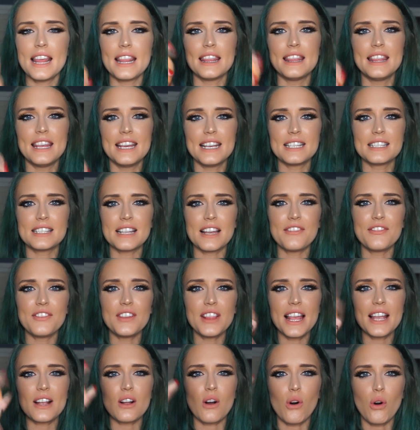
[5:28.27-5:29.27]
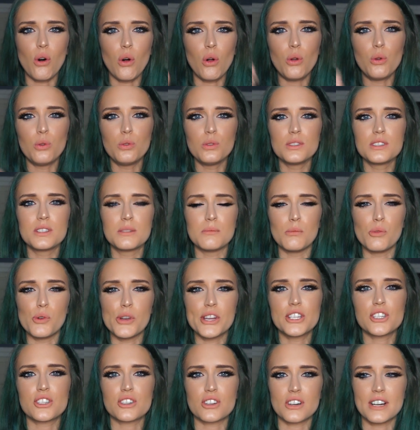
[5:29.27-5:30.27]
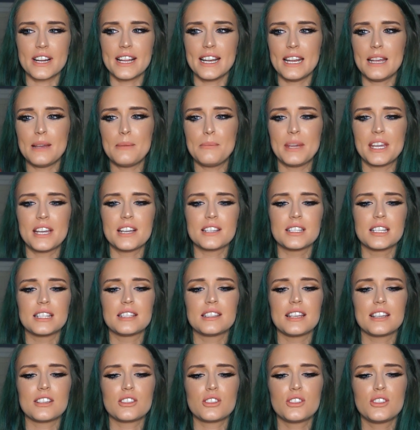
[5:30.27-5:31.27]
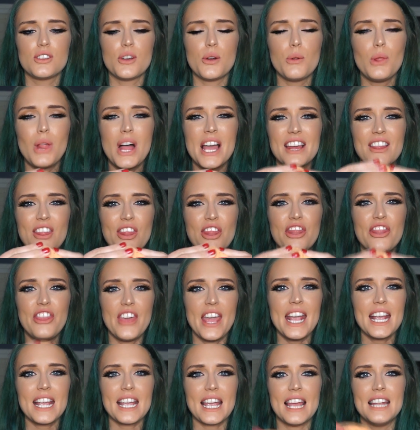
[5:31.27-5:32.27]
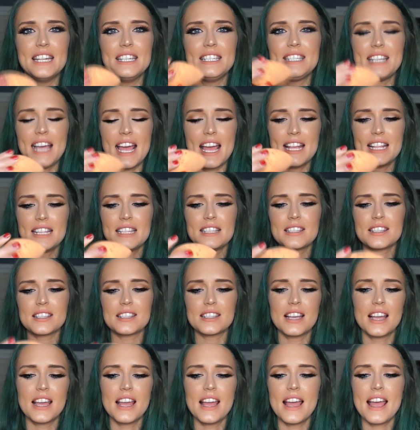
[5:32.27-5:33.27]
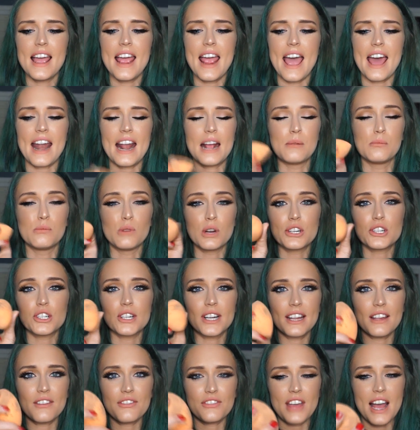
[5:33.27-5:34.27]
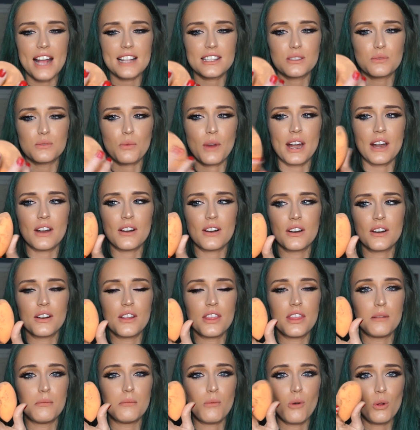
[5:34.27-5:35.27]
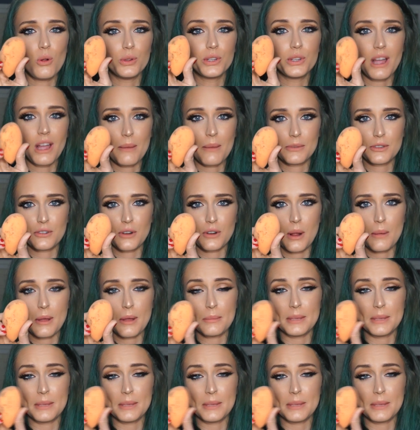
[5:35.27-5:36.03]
This, I feel like, holds moisture in it because it's like so like thick and dense. And I'm wondering if that's where the mold comes from.